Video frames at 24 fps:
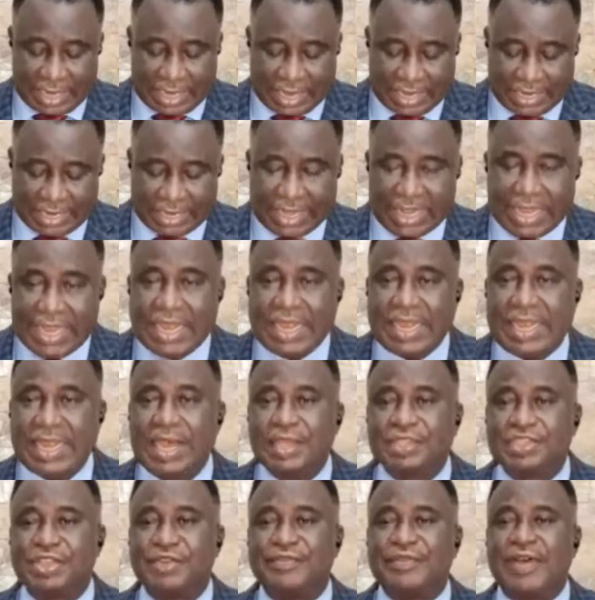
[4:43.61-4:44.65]
And
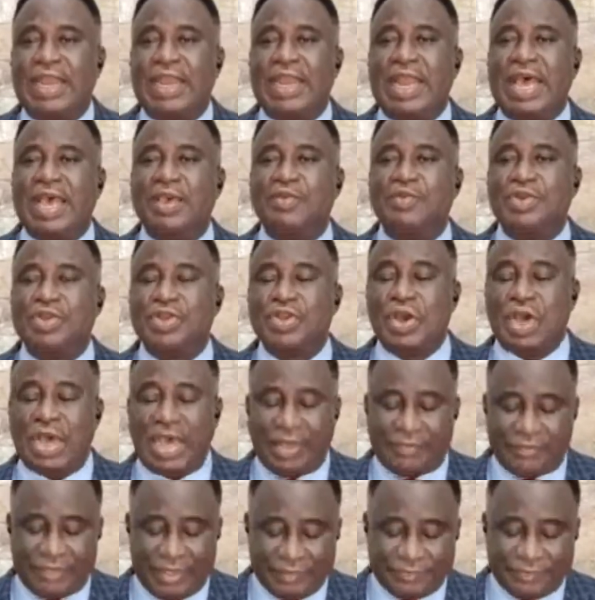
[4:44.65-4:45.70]
areas of our life we don't
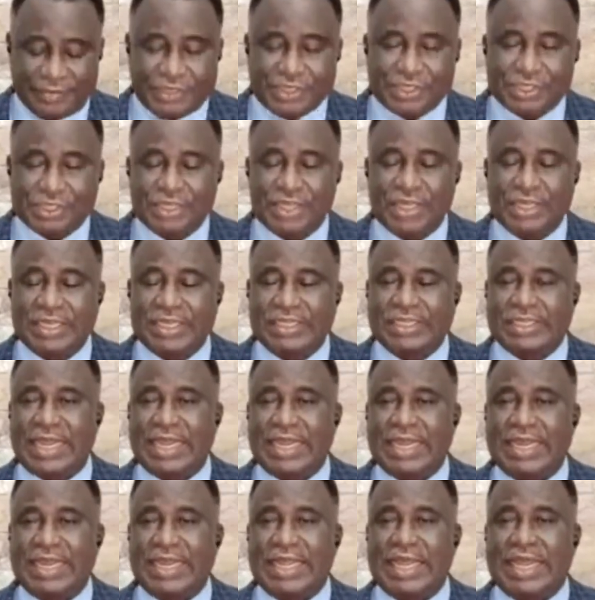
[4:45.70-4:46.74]
have a vision is
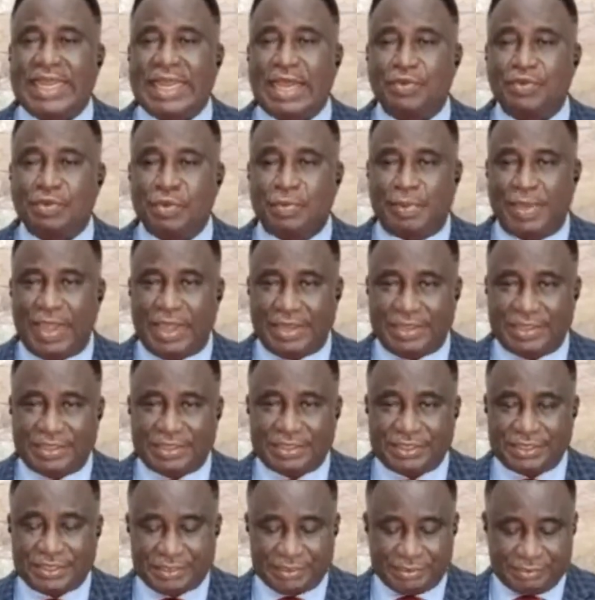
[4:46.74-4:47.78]
an area that we
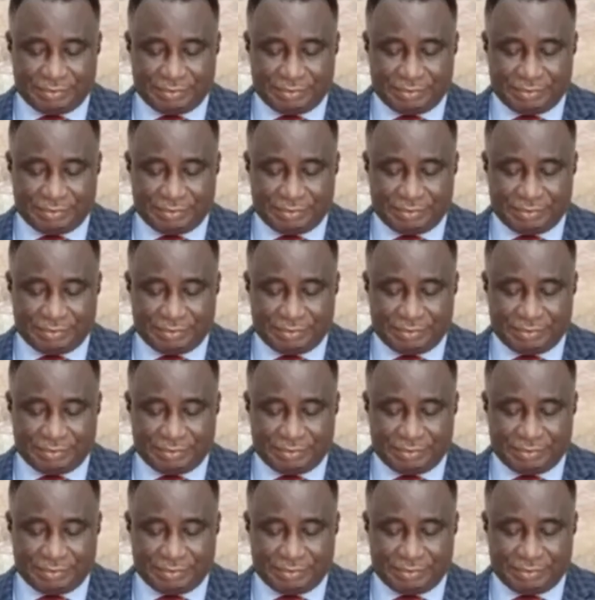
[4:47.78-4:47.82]
perish.